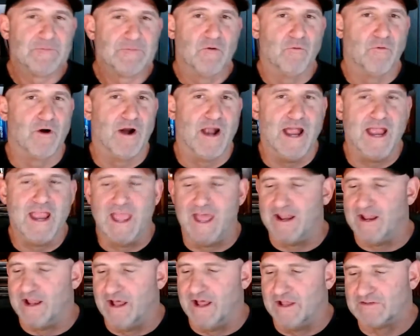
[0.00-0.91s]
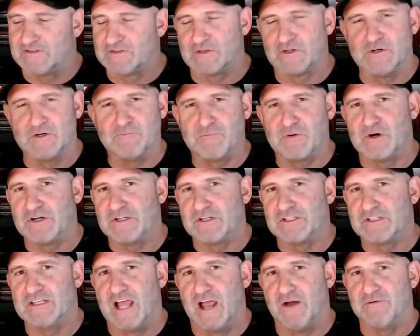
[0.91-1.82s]
where I had a certain
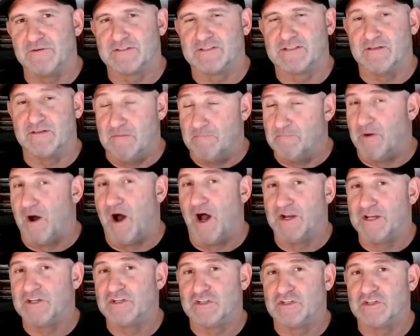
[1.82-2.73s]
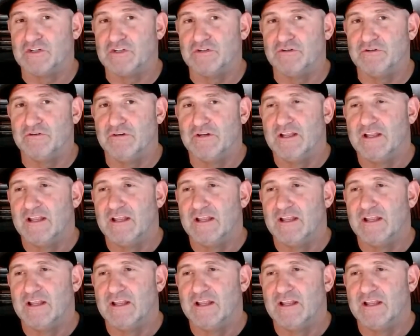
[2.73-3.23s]
person I was in bondage to,